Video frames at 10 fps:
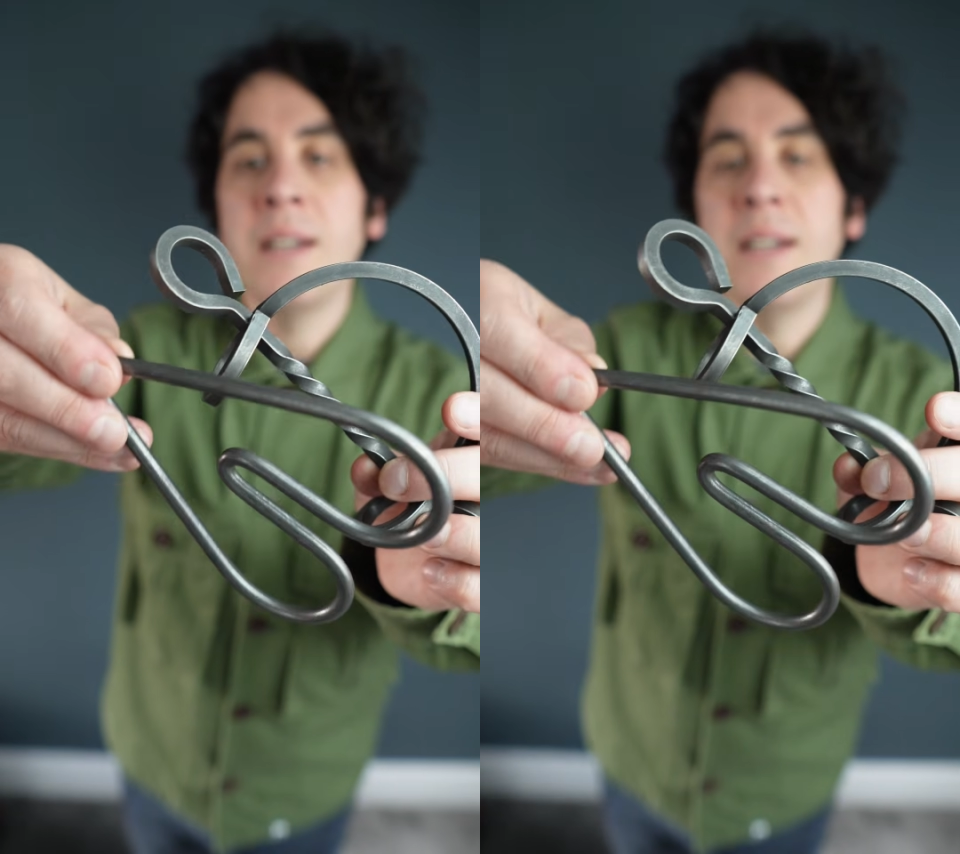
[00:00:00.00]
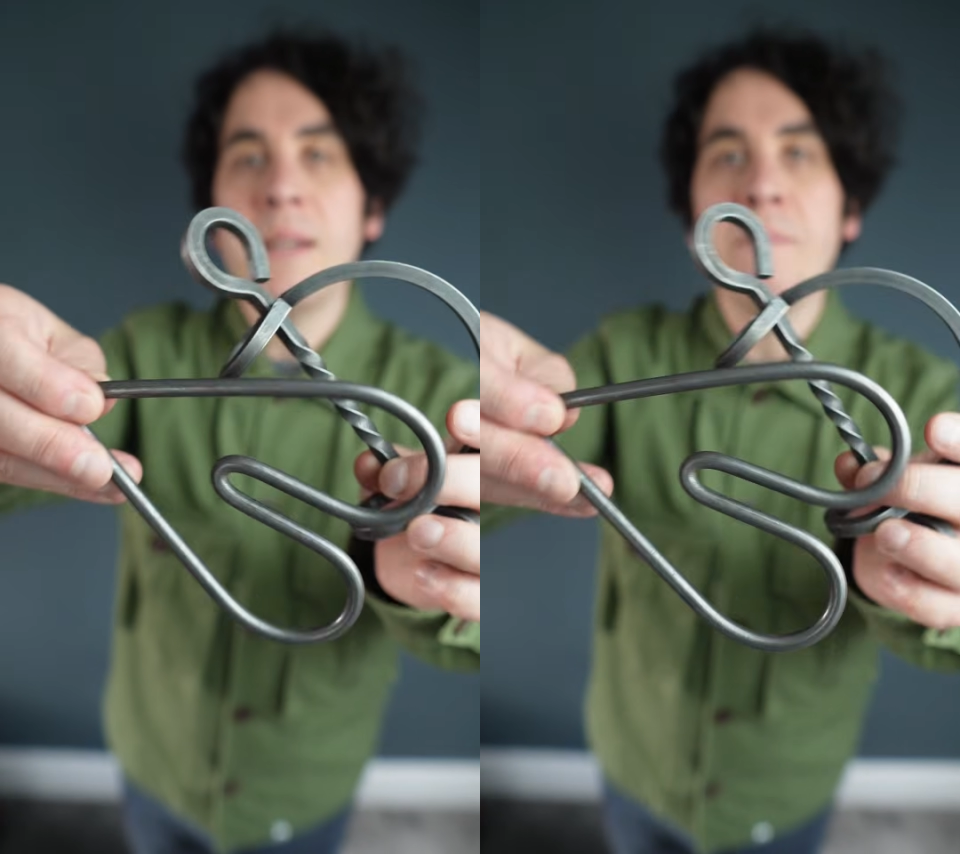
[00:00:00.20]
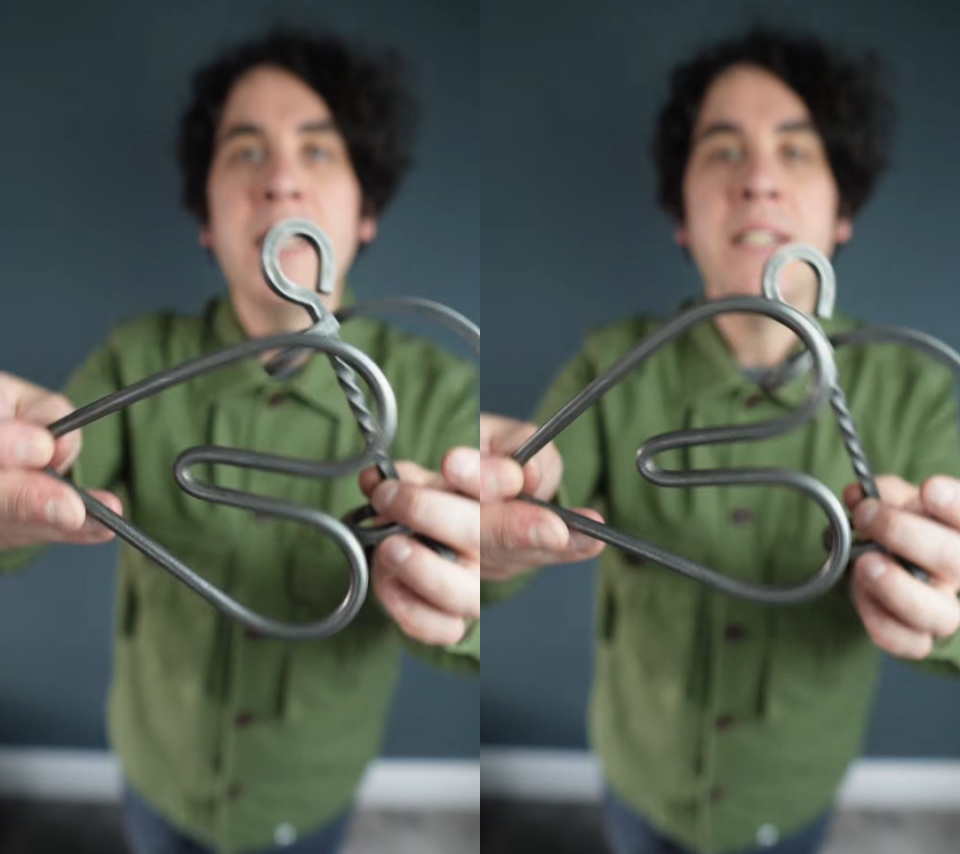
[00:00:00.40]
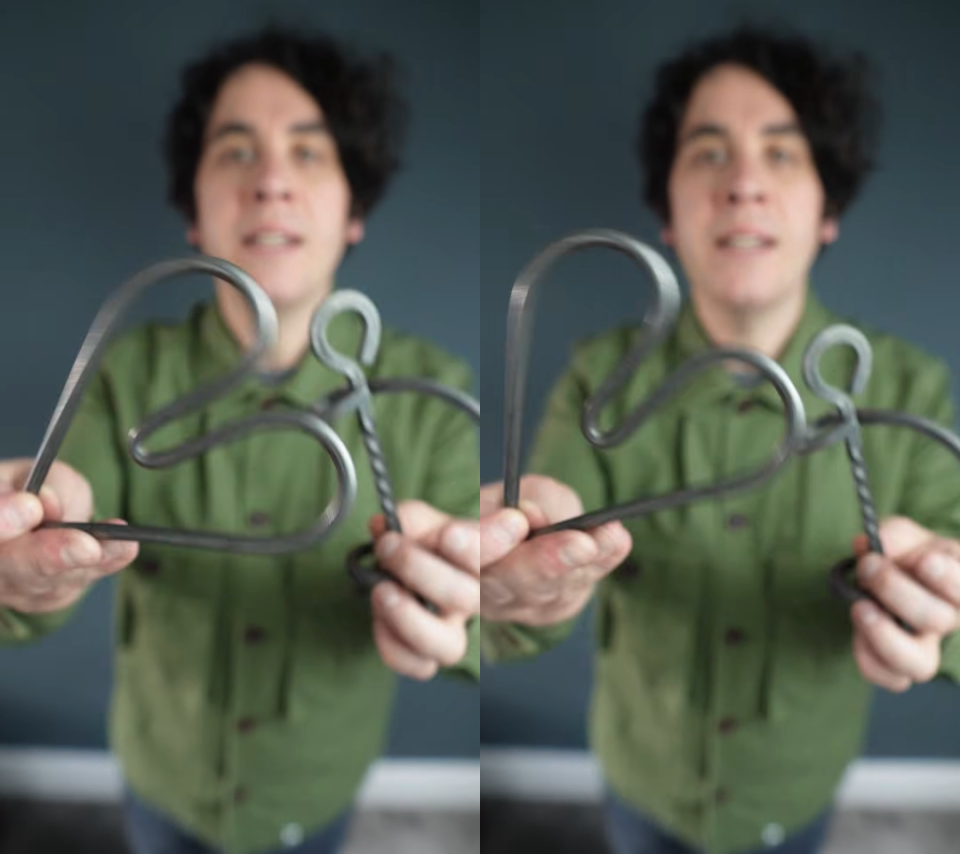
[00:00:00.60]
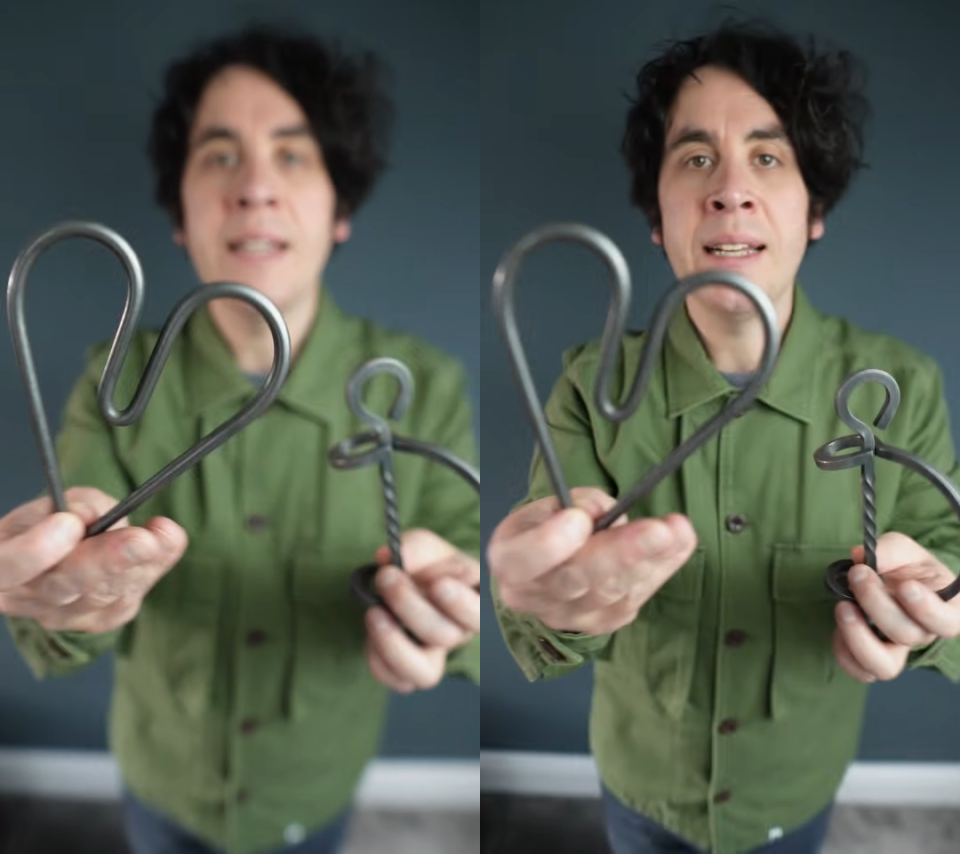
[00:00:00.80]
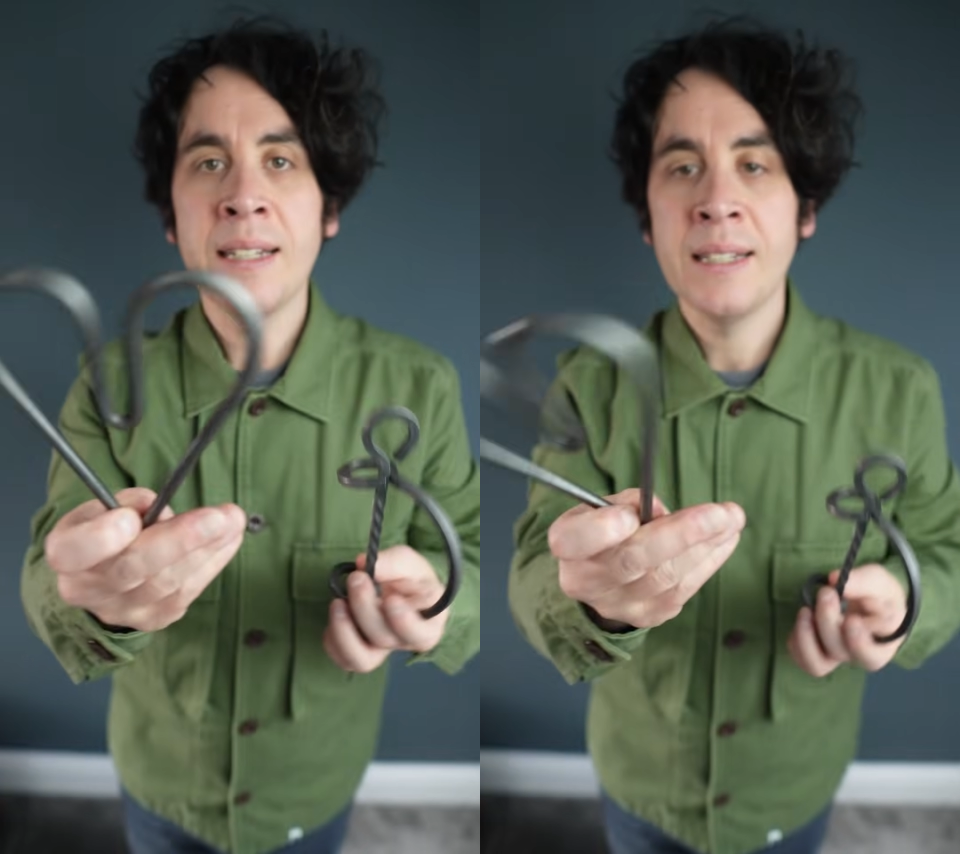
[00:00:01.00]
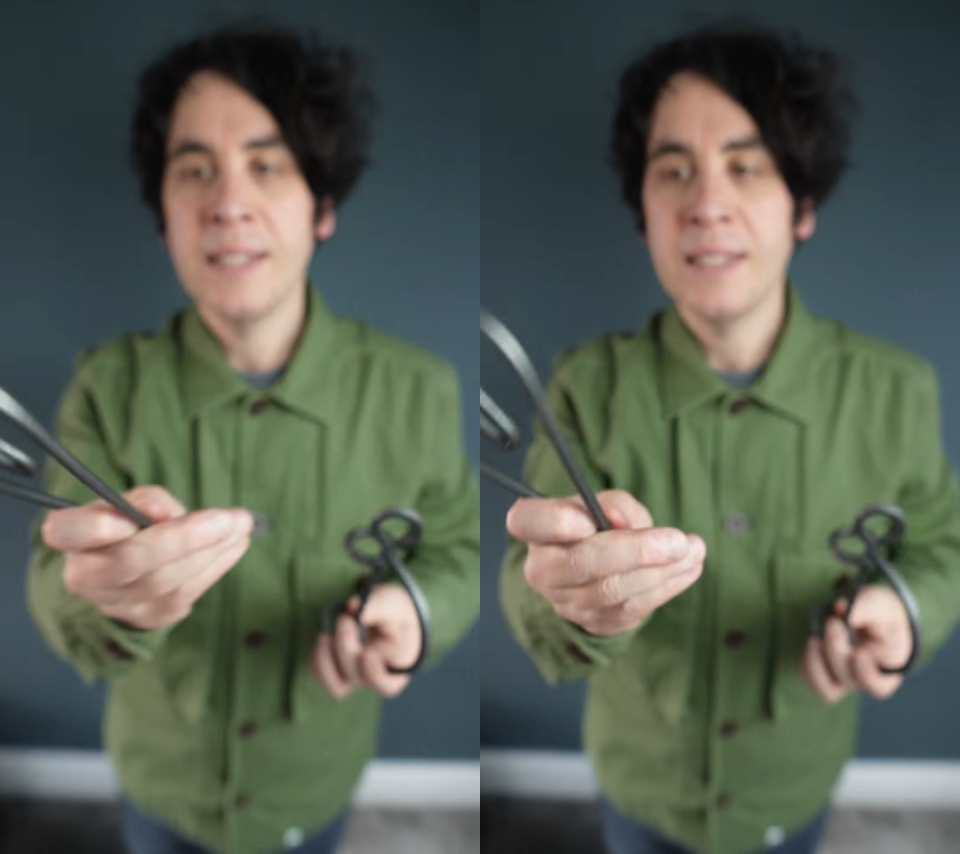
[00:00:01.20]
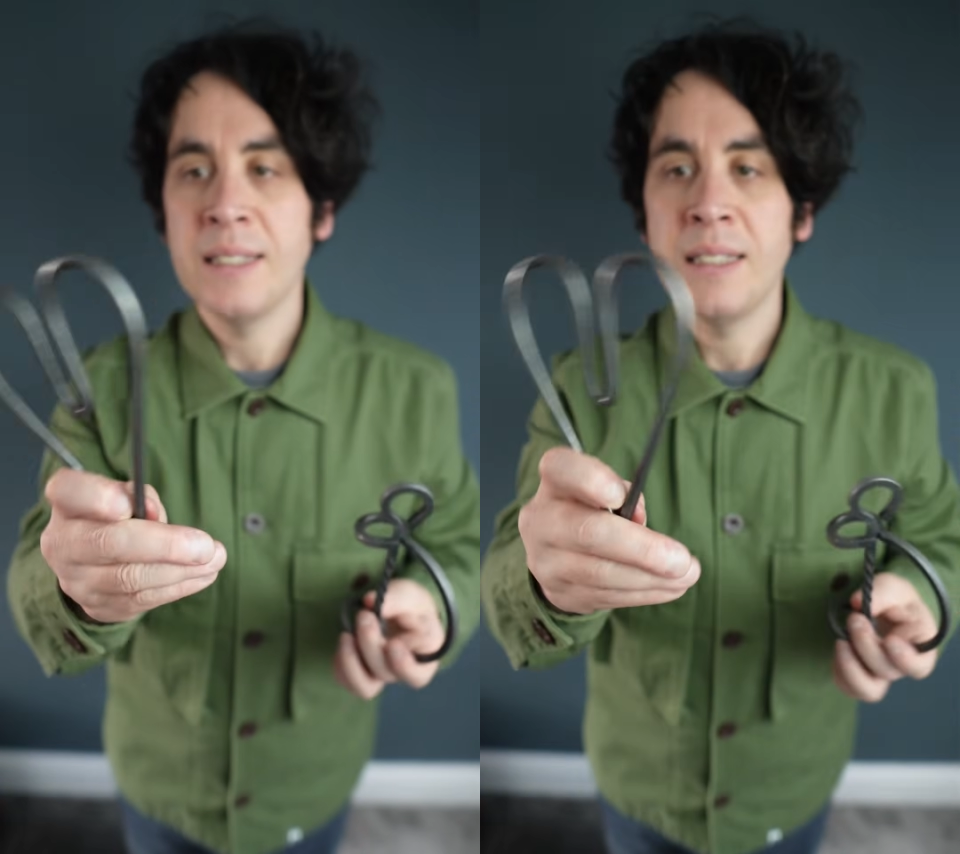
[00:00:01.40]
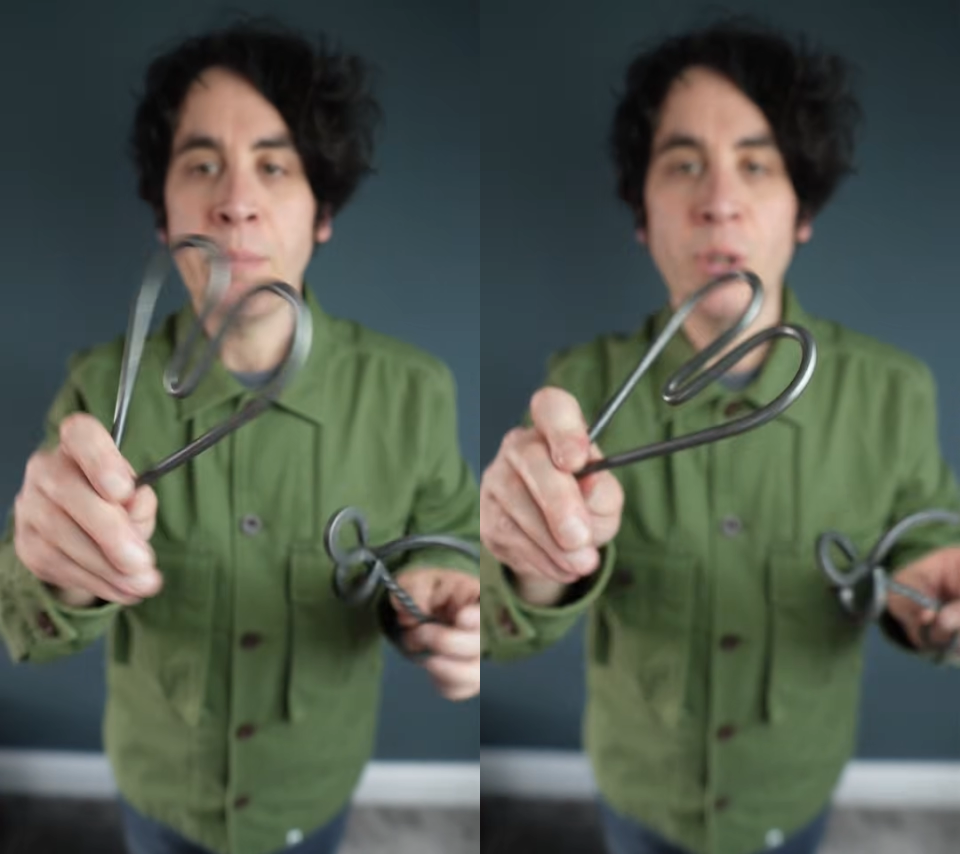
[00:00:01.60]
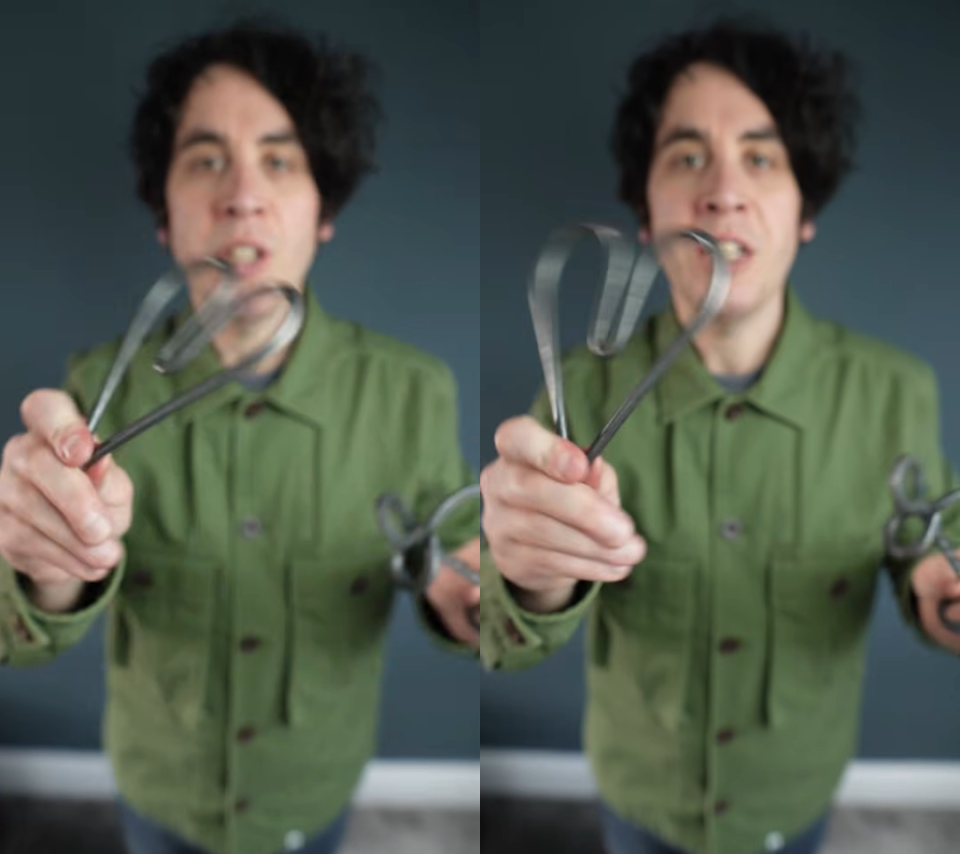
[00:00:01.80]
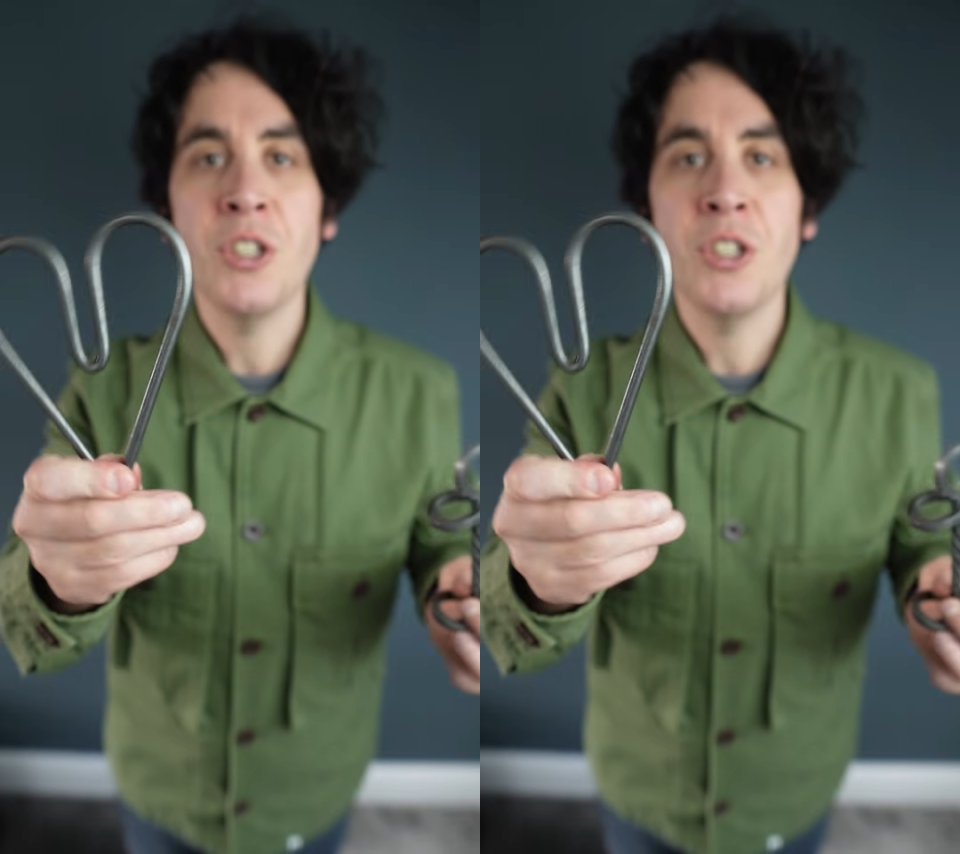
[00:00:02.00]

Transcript: and immediately the puzzle is